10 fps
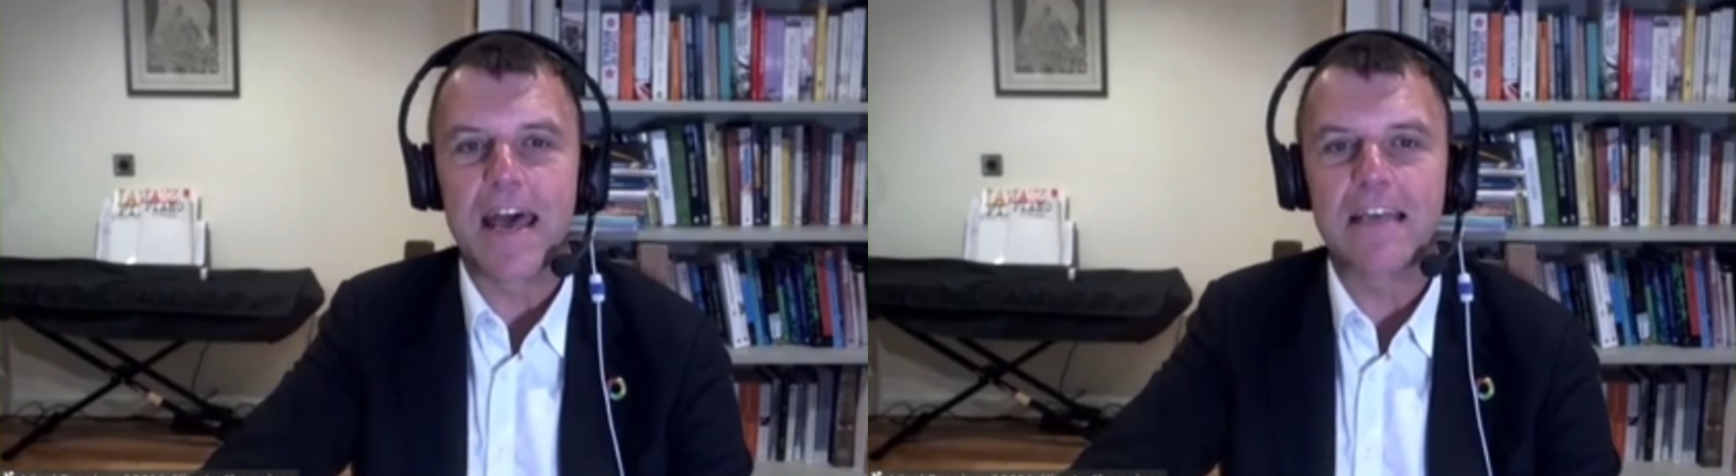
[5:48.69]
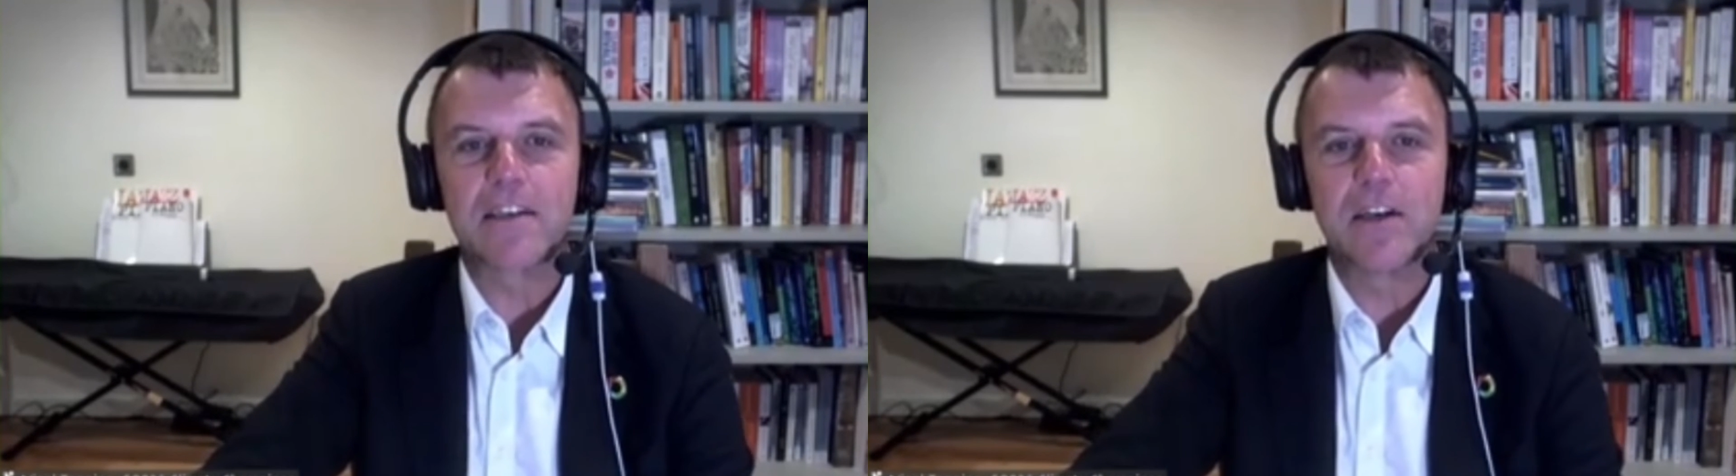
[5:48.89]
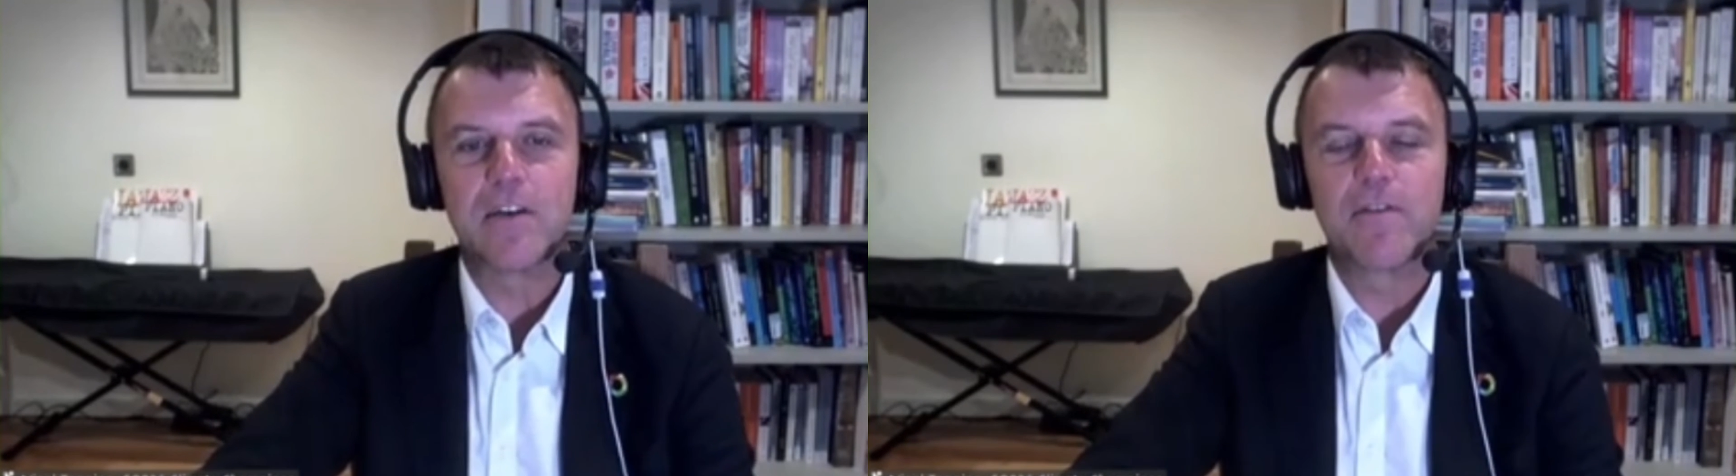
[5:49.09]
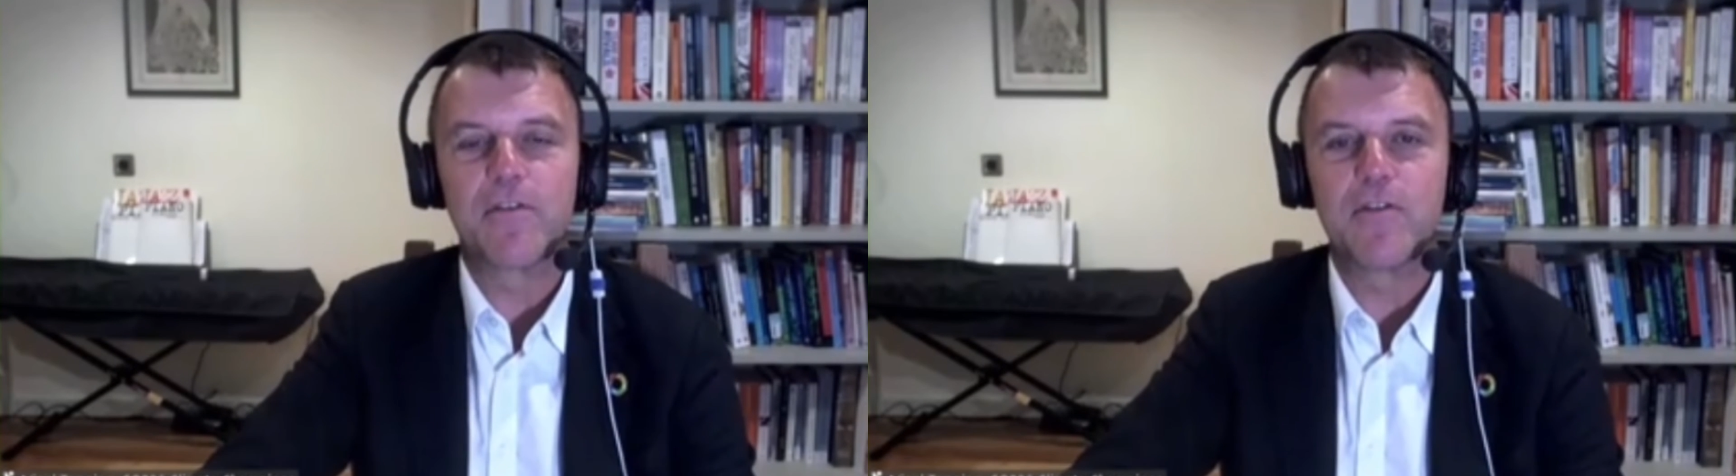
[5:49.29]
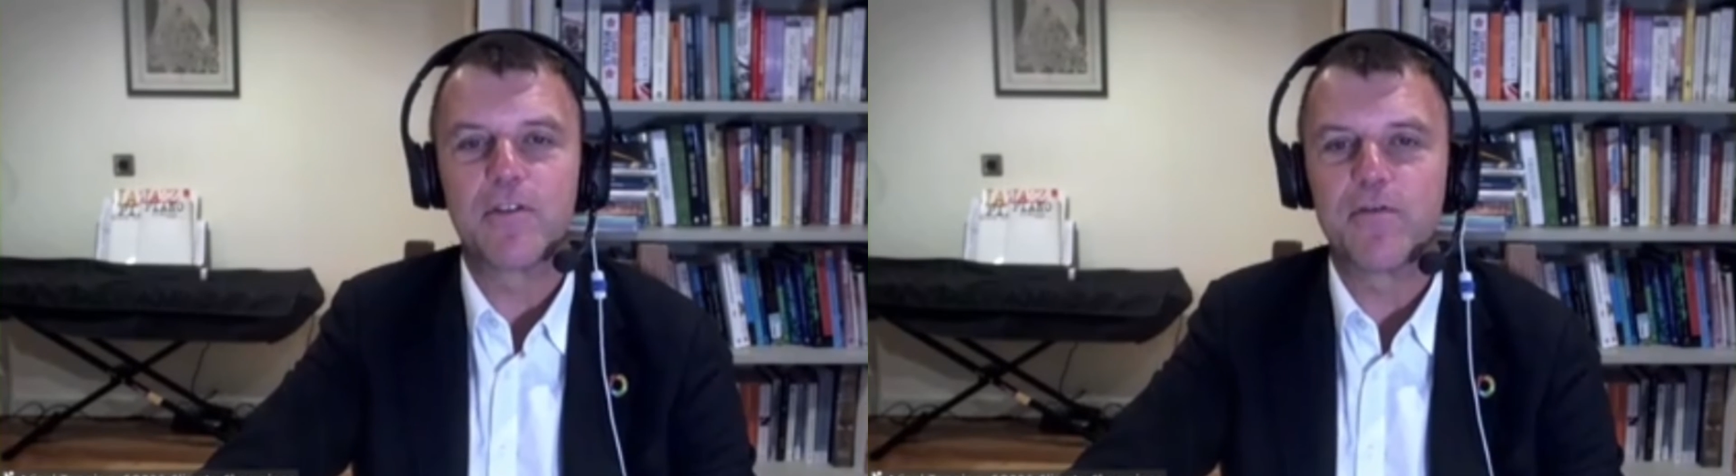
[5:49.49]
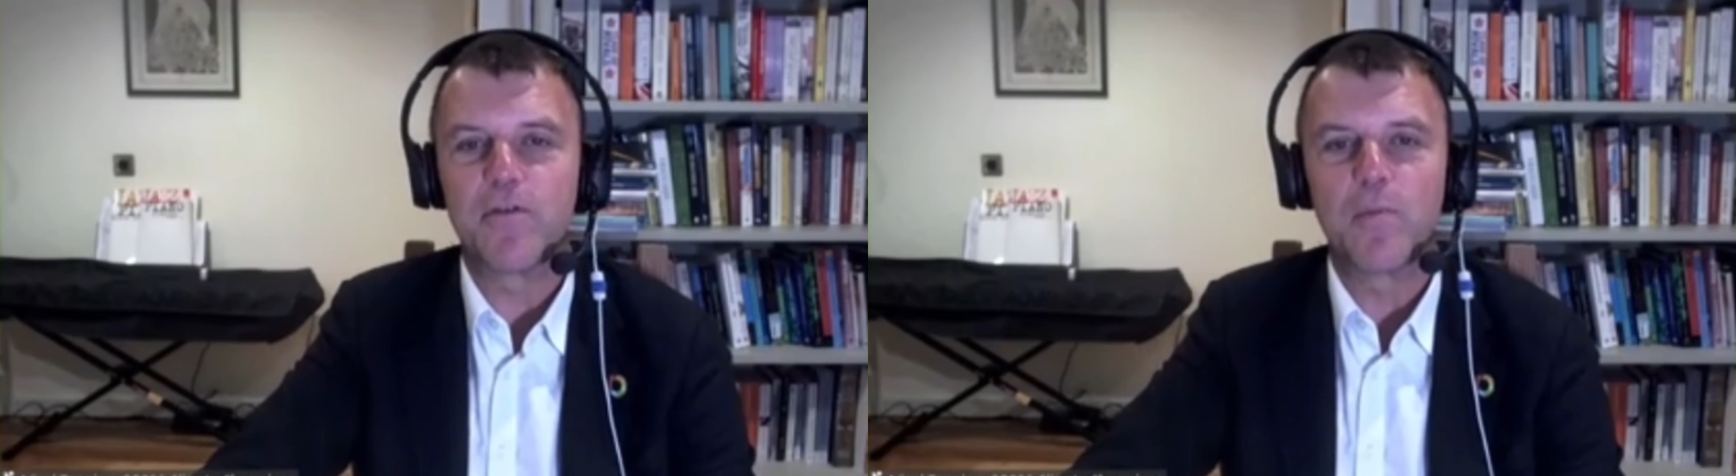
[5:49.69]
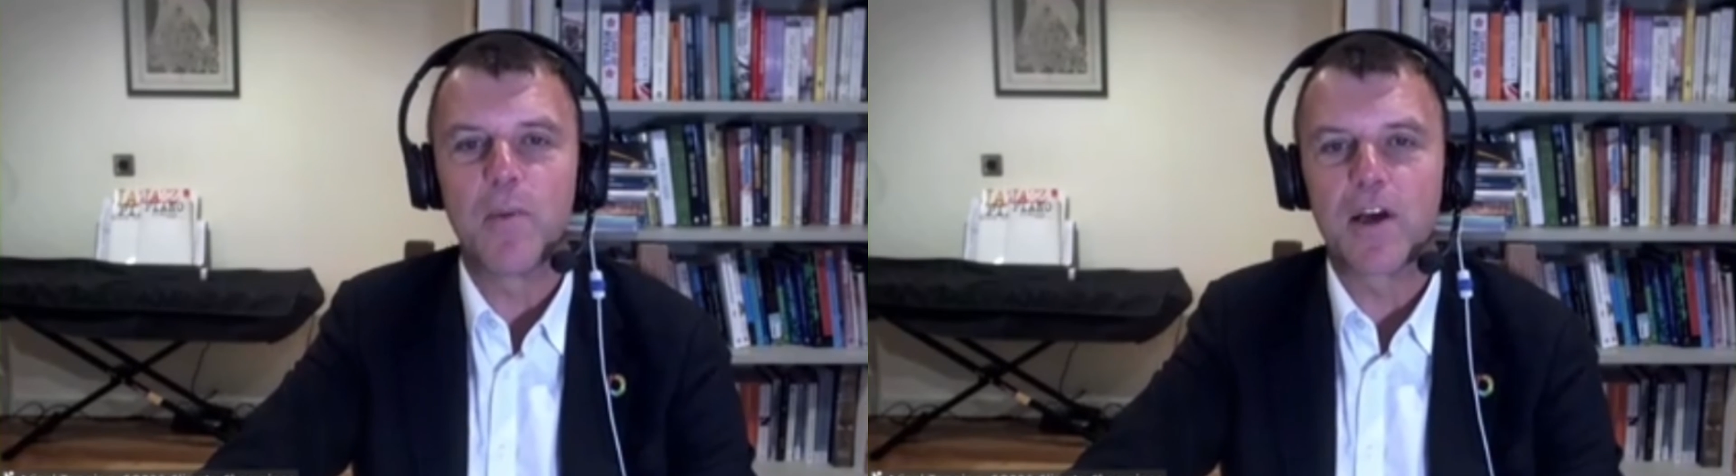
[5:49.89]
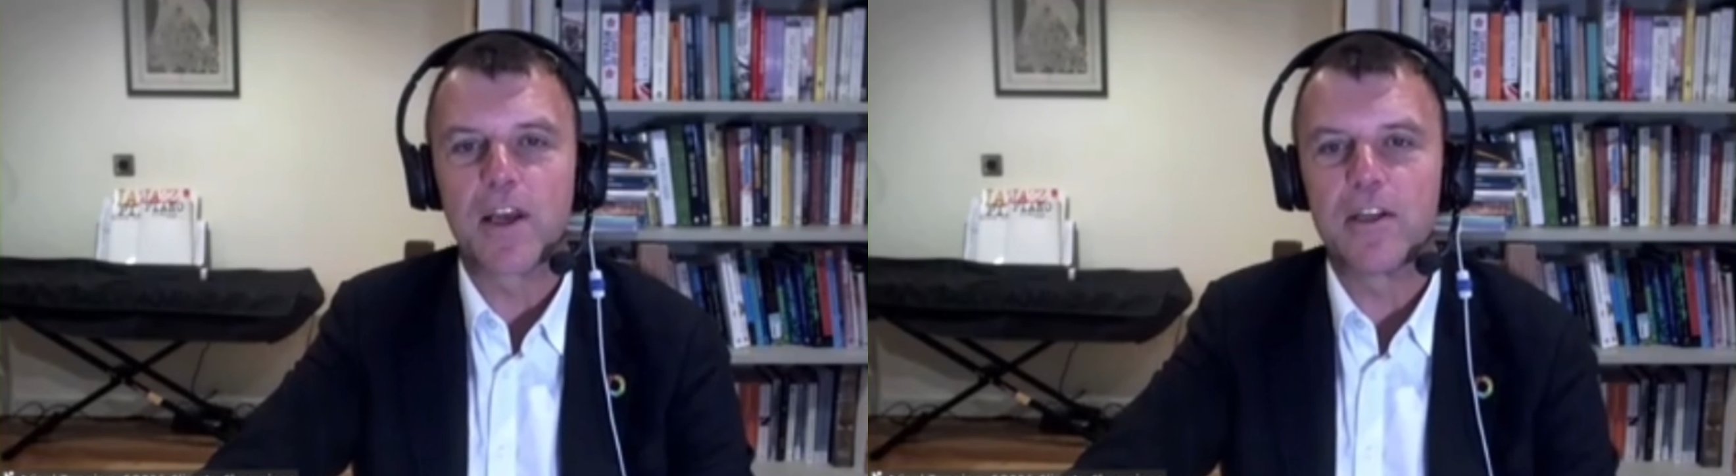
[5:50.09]
S-curve through to full
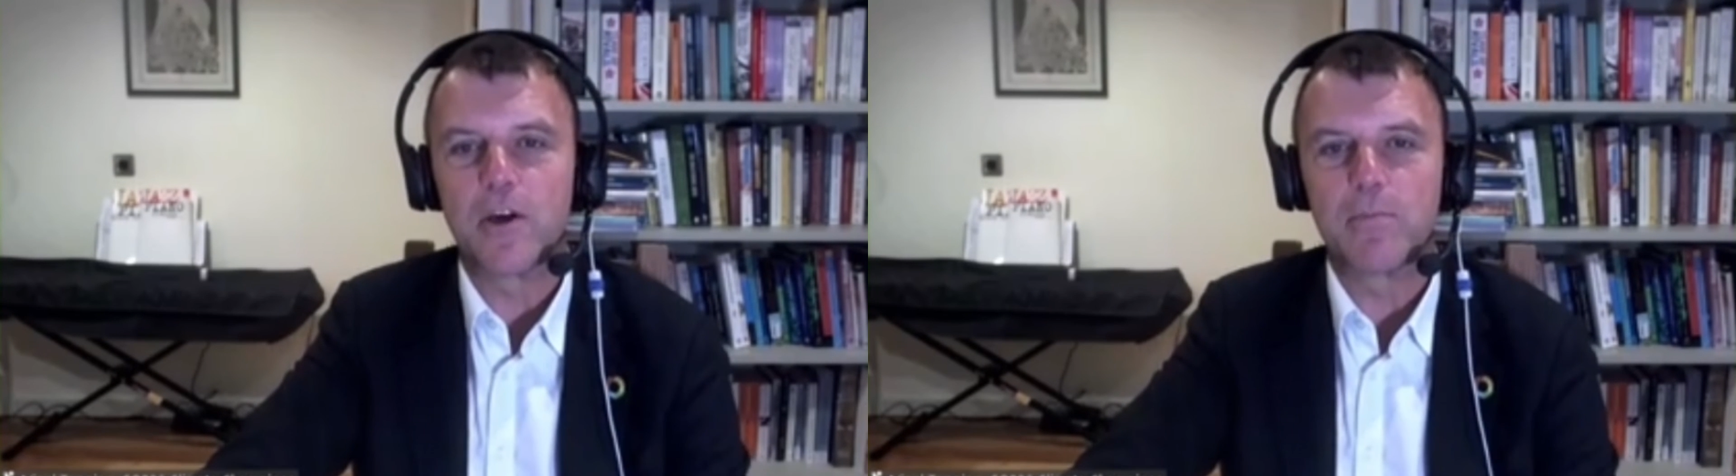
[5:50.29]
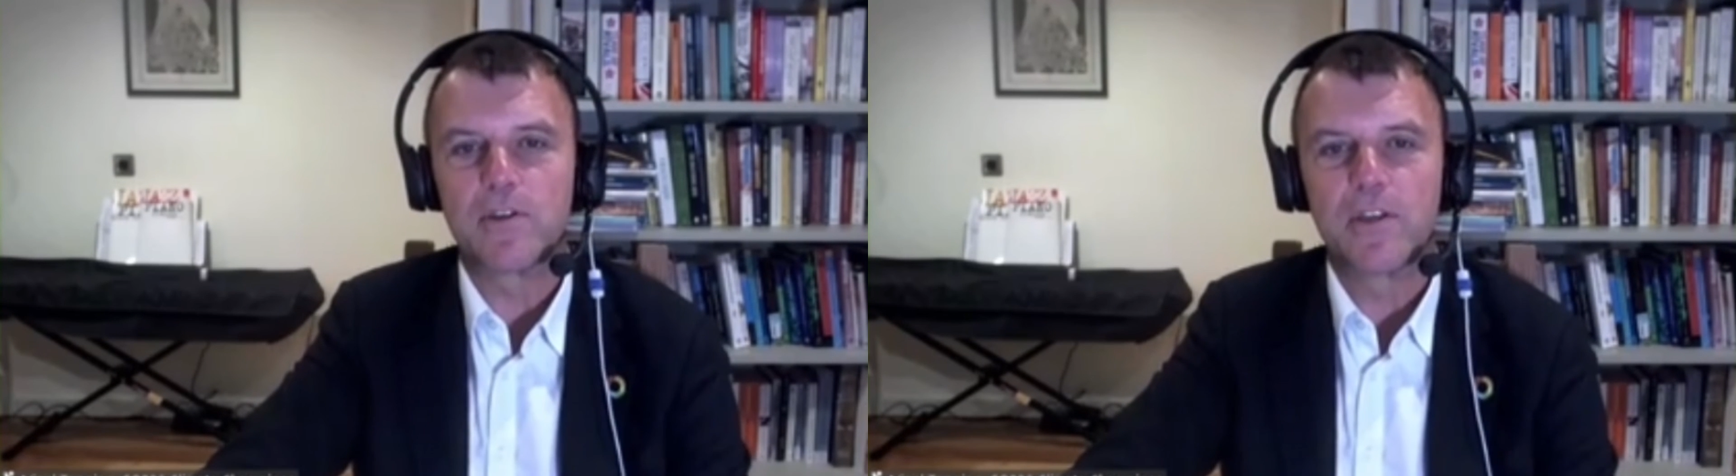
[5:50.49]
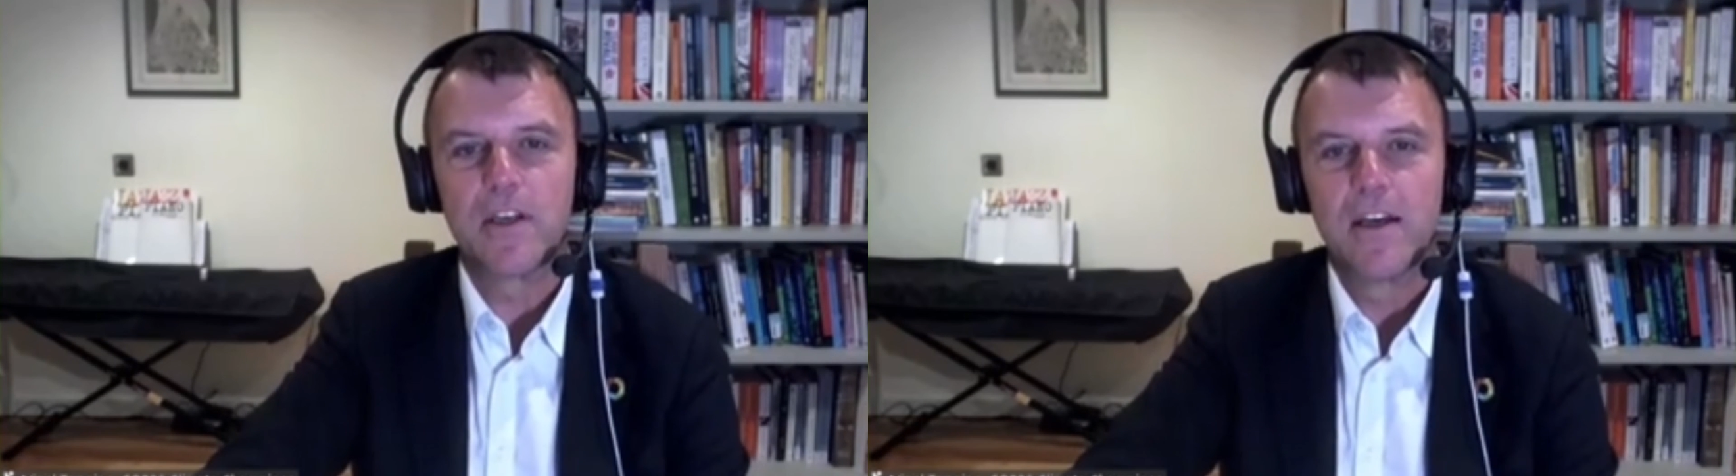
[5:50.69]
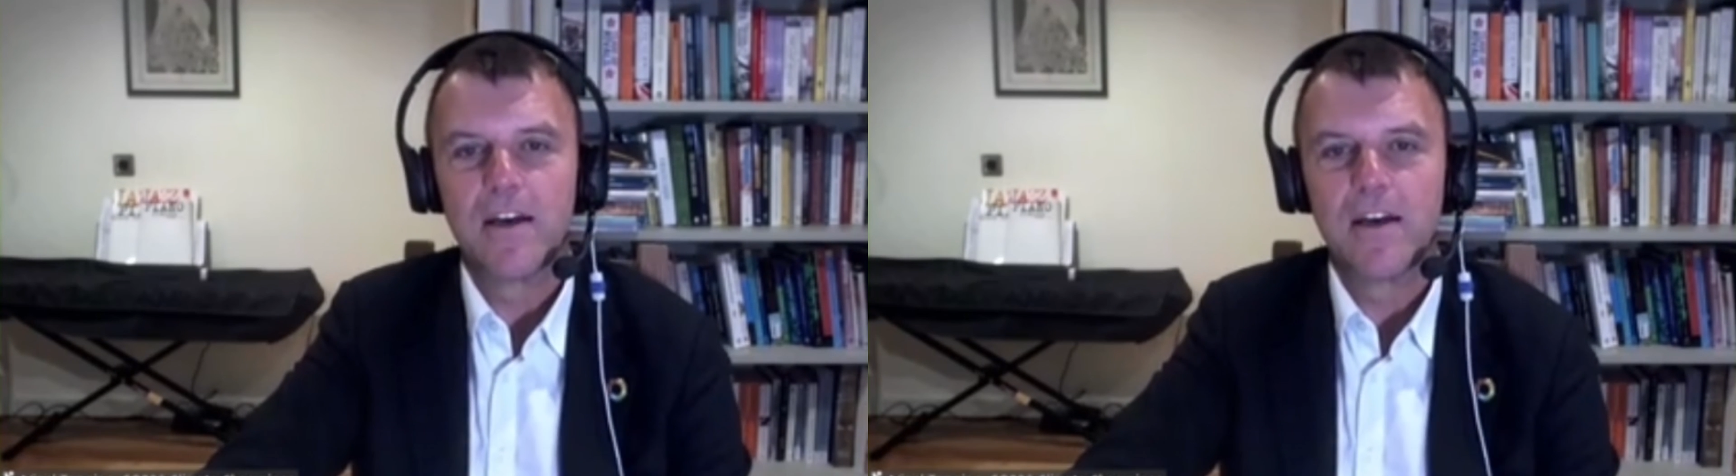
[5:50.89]
market adoption,